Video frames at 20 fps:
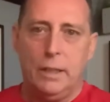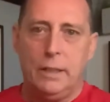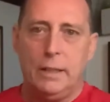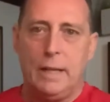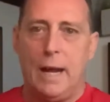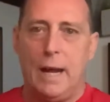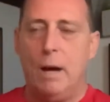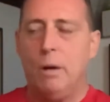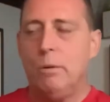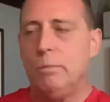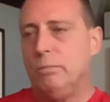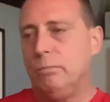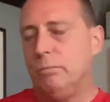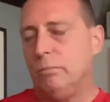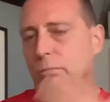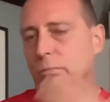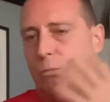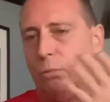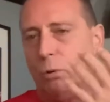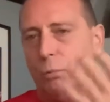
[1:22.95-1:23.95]
Now,
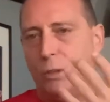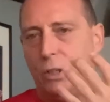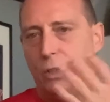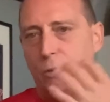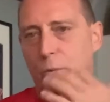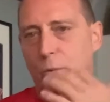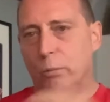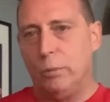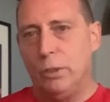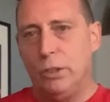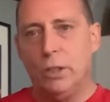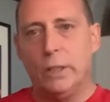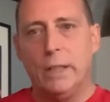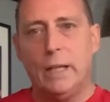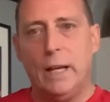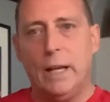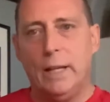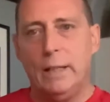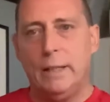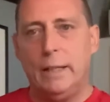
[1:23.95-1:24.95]
when we look
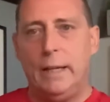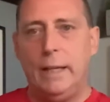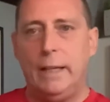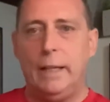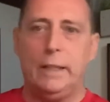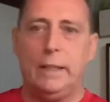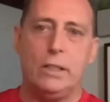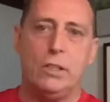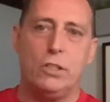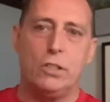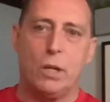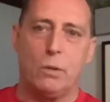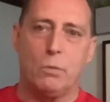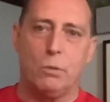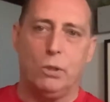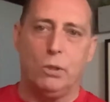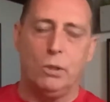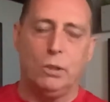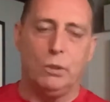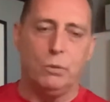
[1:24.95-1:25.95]
at hitting in
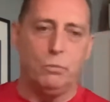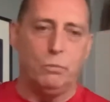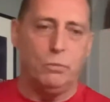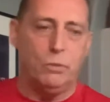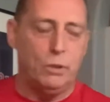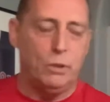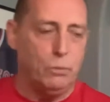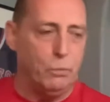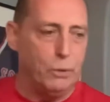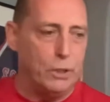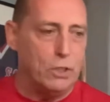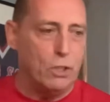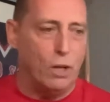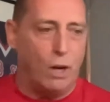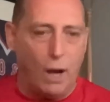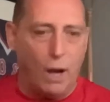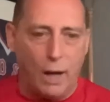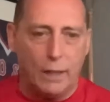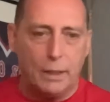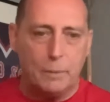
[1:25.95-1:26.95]
general and we
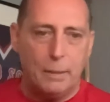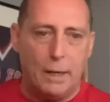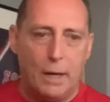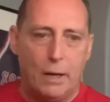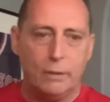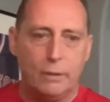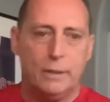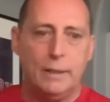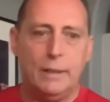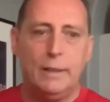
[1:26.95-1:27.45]
talk about